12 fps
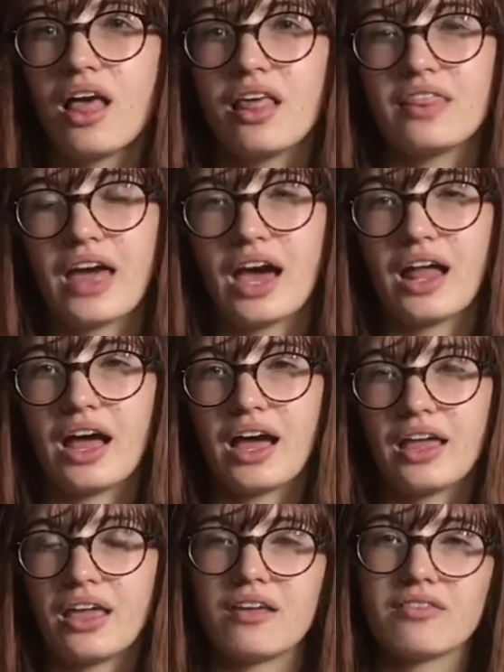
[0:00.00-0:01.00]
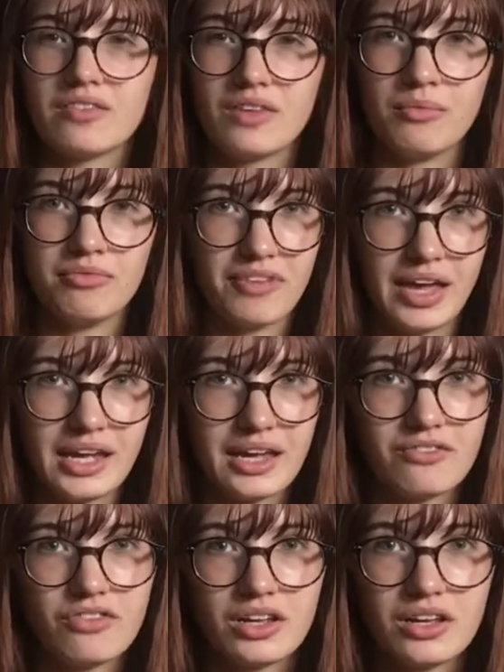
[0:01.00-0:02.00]
that I seem fake
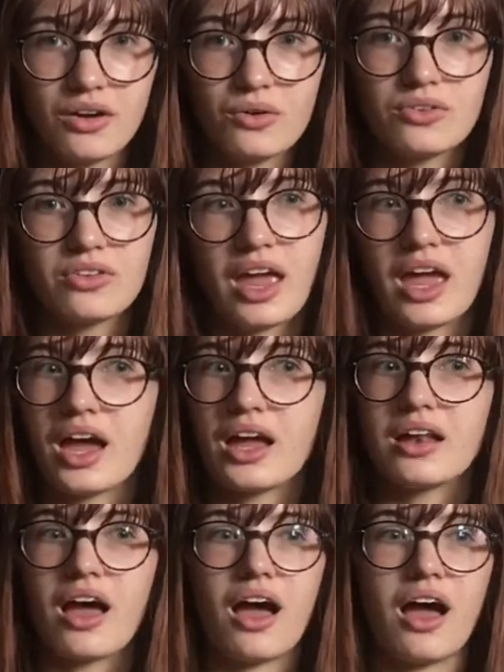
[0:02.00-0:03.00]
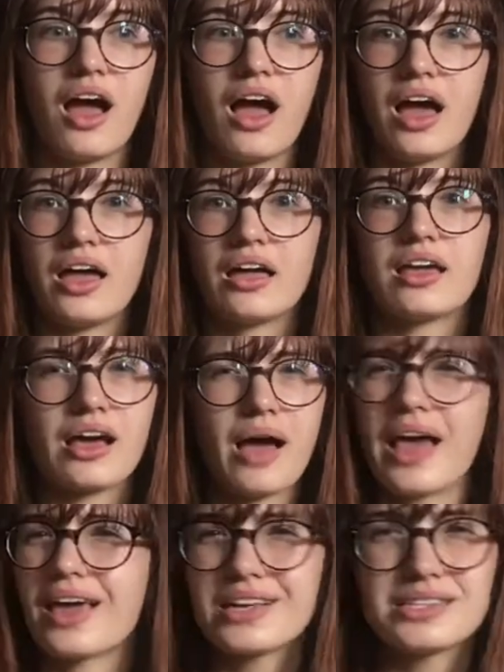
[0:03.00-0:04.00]
in videos, and I guess
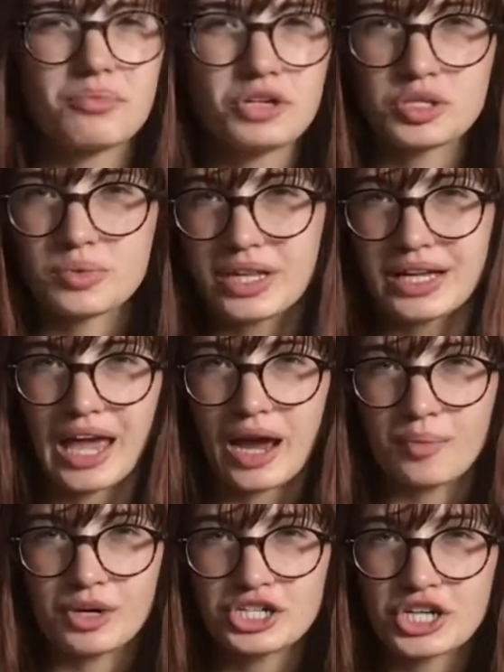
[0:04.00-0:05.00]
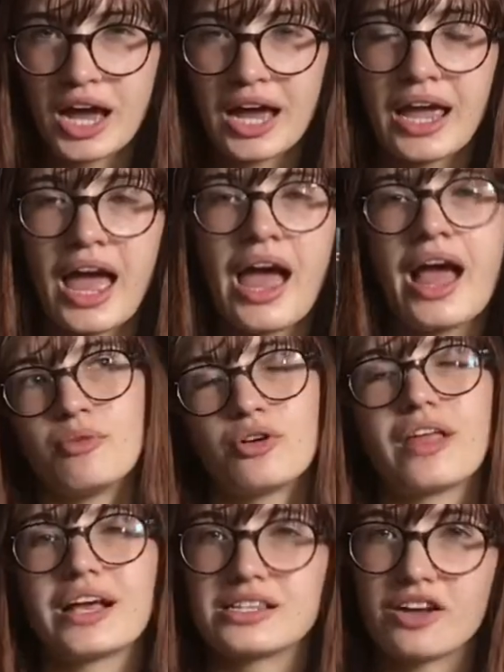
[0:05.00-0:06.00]
I'm just really camera shy or
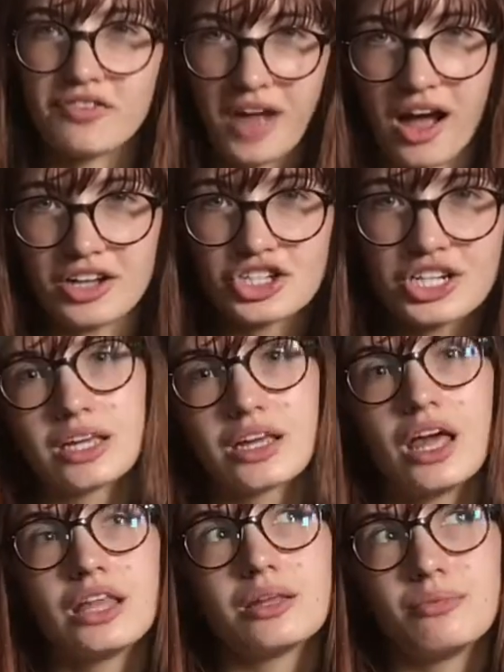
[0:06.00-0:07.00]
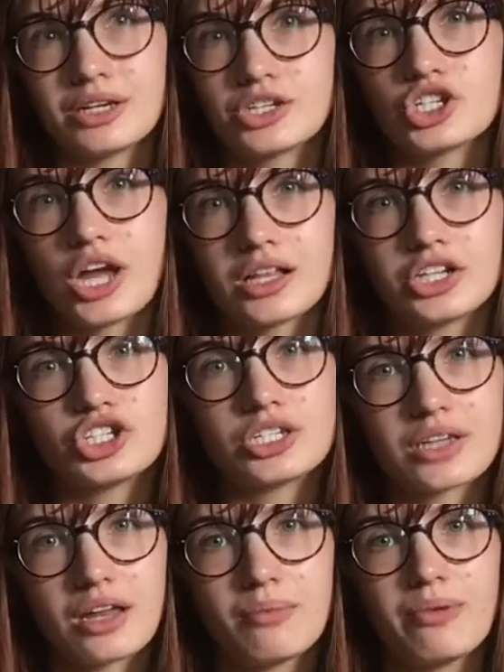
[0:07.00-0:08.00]
like self-conscious. The biggest challenge is
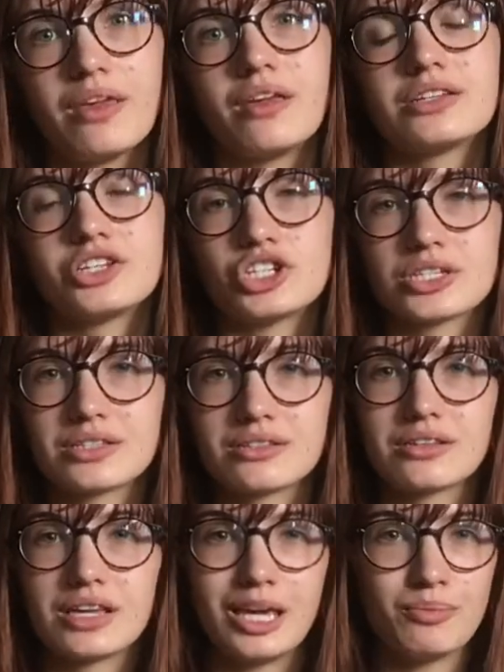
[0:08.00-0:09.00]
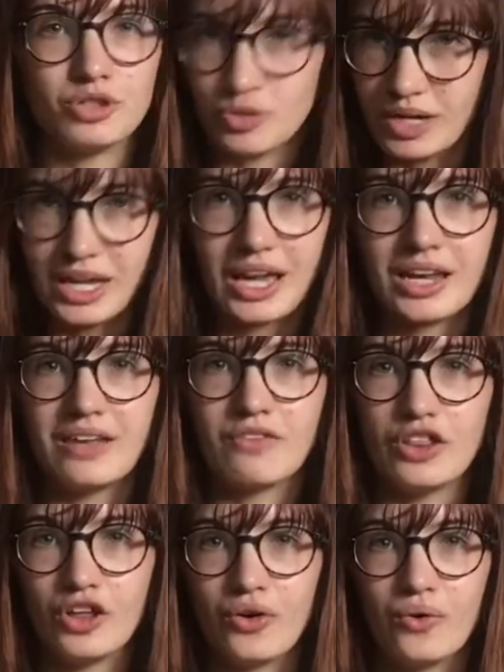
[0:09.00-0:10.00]
going to be to just keep doing it
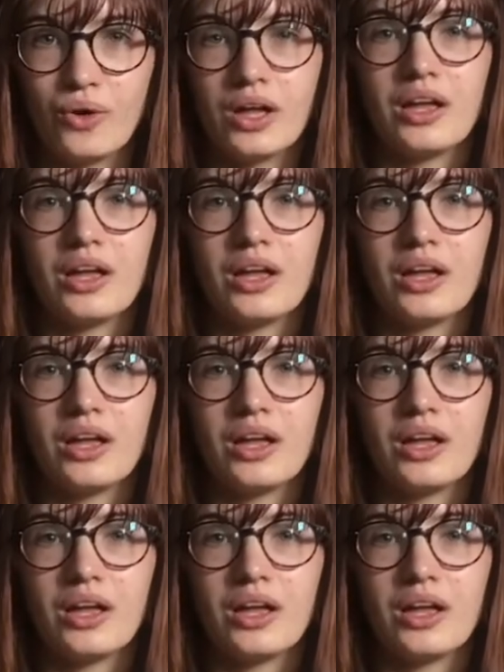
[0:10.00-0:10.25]
even though